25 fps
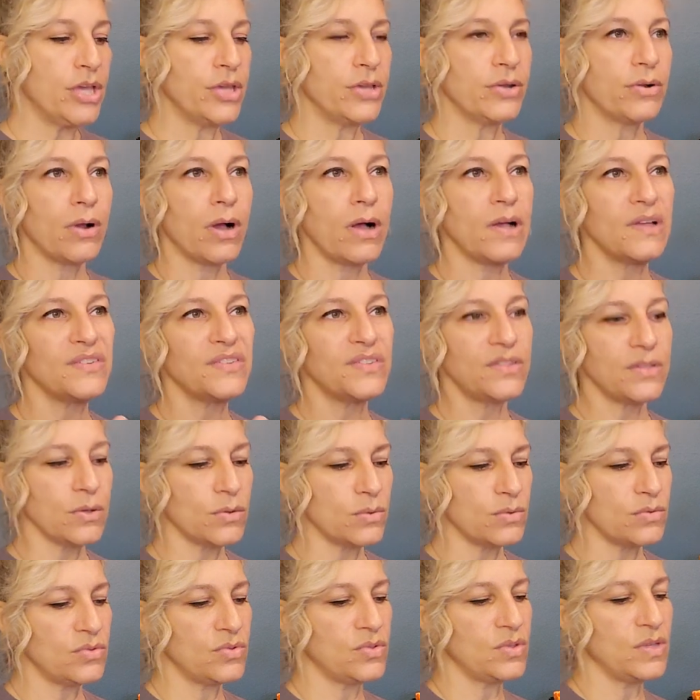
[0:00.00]
You're
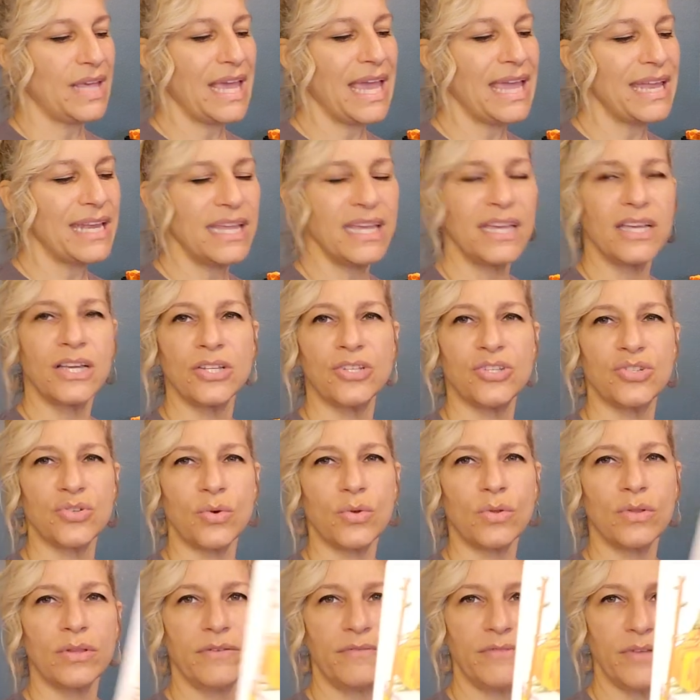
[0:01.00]
also gaining
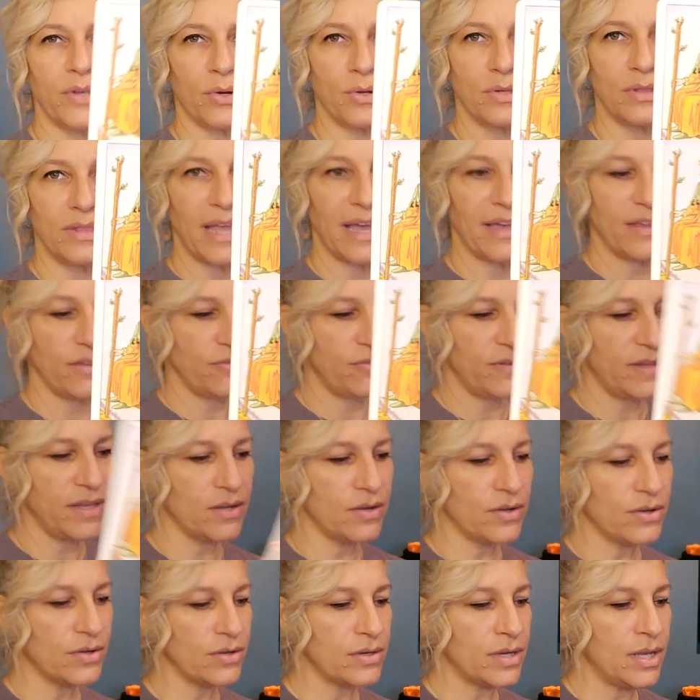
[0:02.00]
control of your life
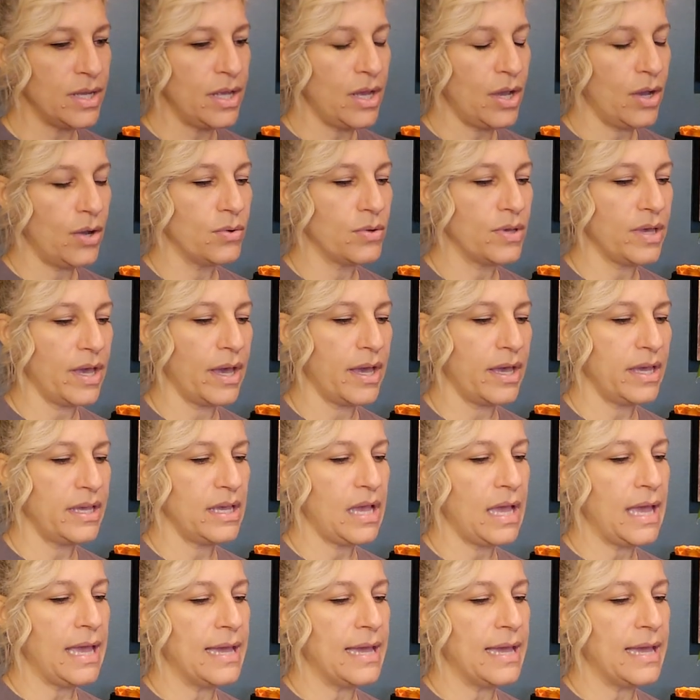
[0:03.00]
here, okay?